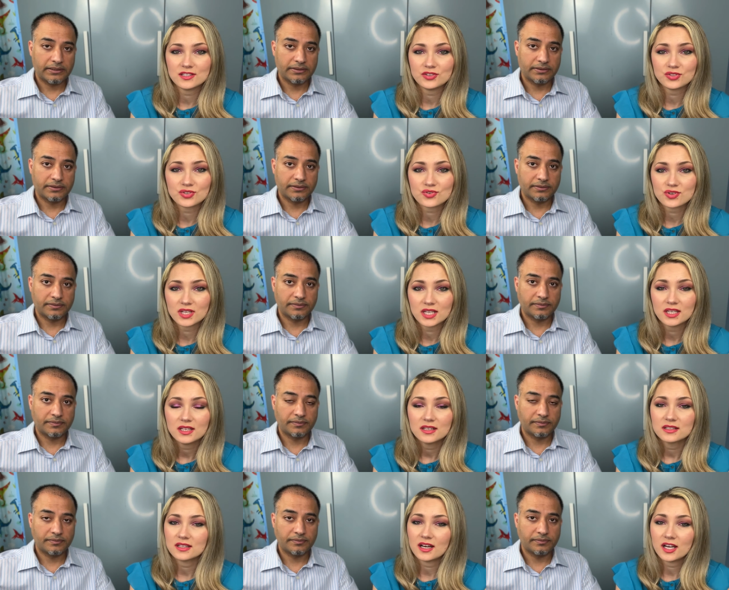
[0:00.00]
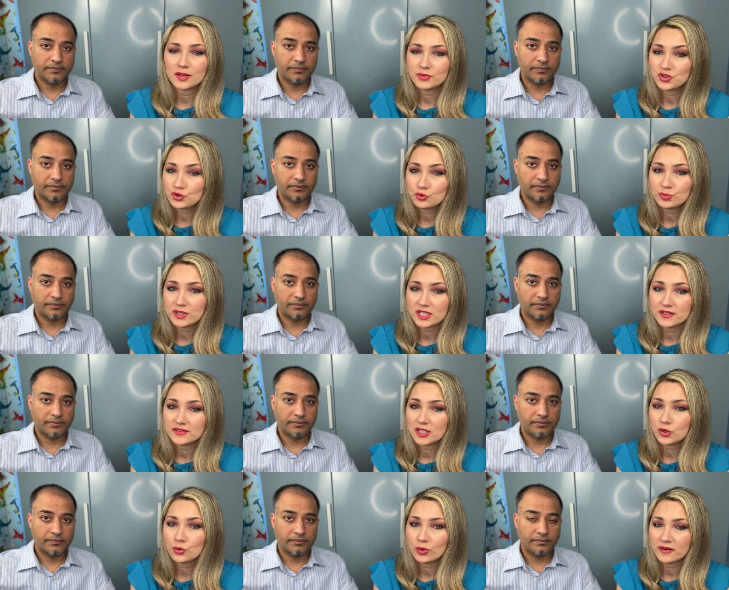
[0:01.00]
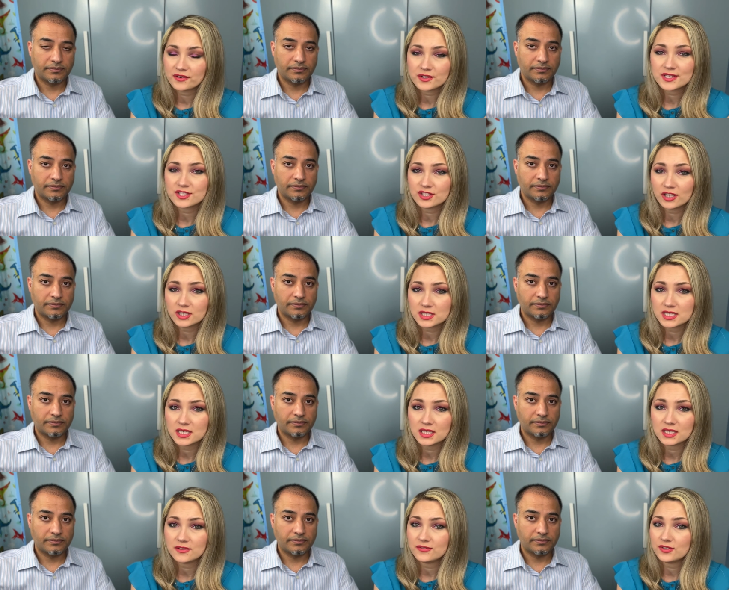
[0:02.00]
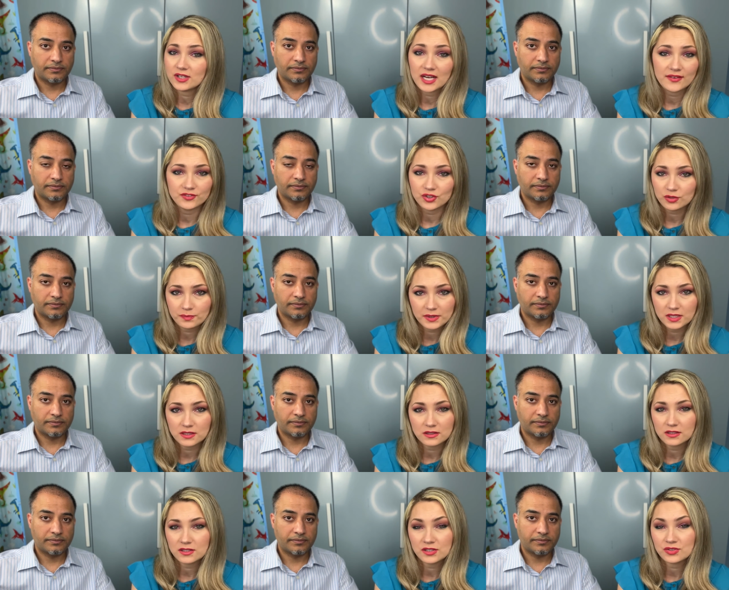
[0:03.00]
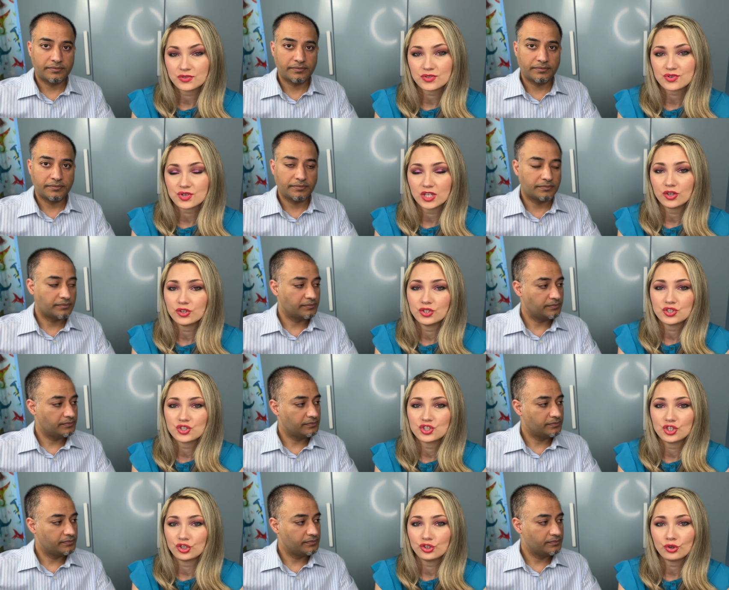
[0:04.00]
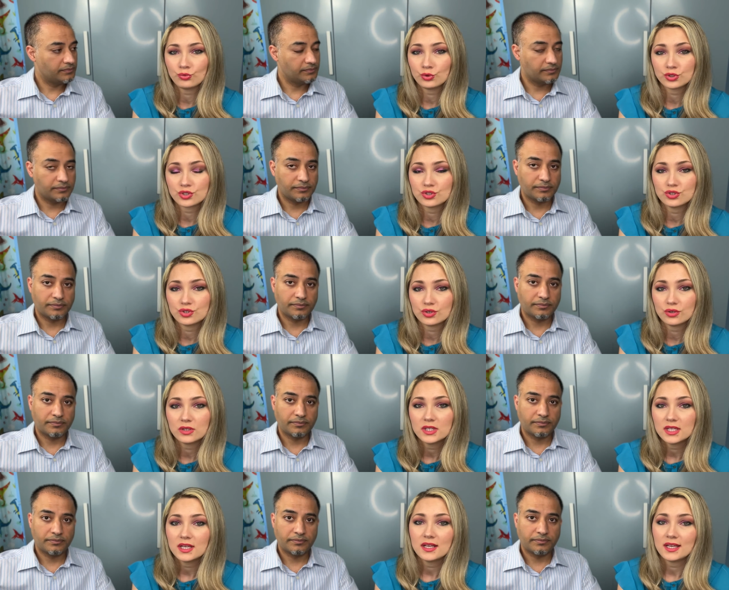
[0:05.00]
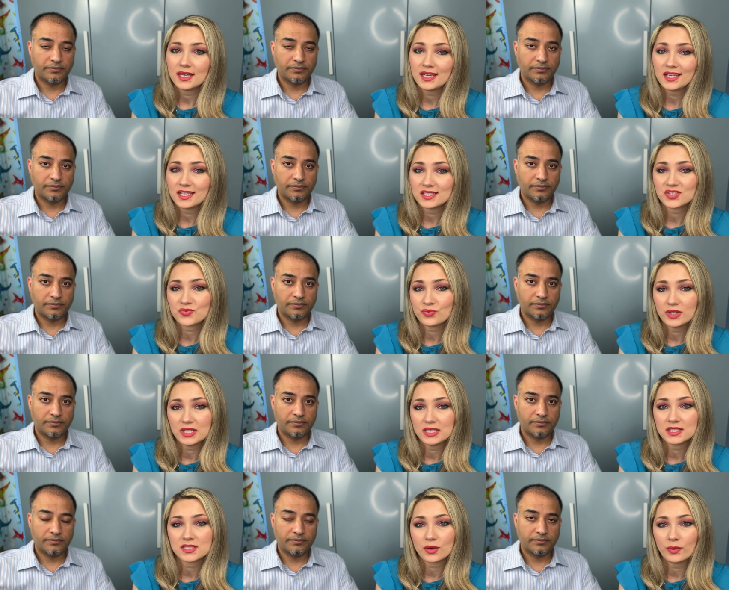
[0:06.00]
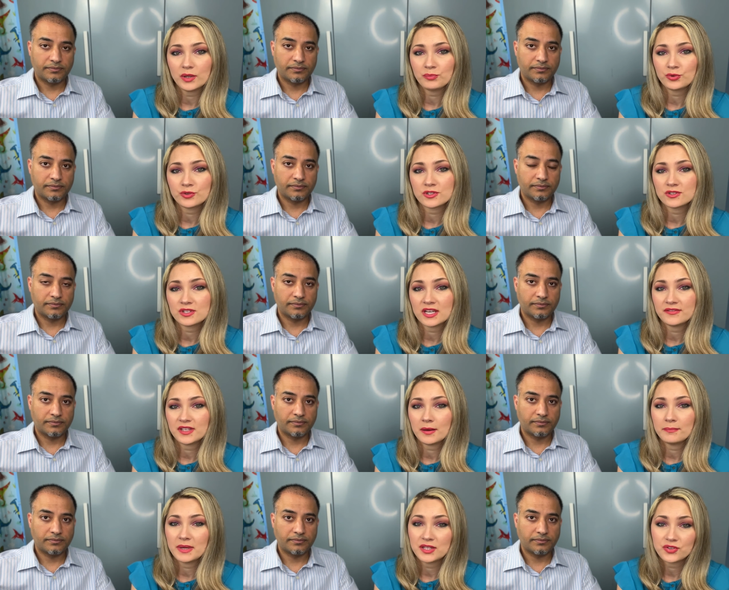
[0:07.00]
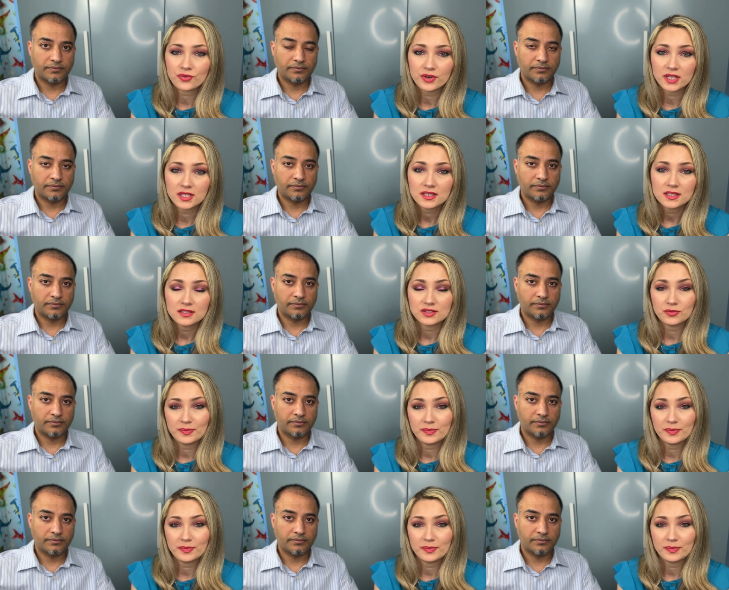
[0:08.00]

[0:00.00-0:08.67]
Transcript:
Speaker 1: industry that I do believe that whoever is starting, if you have not been in the industry or you just don't know what to do, it is really so important to have that mentoring to